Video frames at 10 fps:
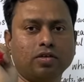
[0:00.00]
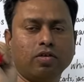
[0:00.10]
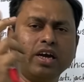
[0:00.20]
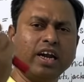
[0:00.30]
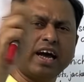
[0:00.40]

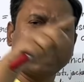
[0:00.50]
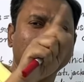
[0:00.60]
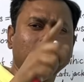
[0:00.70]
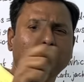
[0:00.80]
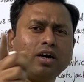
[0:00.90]
Okay, like
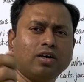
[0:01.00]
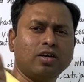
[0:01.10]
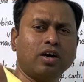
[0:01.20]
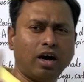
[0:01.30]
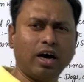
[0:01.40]

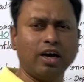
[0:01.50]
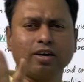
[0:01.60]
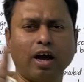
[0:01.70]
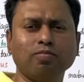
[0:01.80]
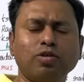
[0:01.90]

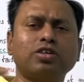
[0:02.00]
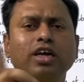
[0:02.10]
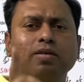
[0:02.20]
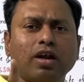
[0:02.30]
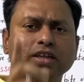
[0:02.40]
almost
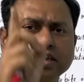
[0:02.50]
double.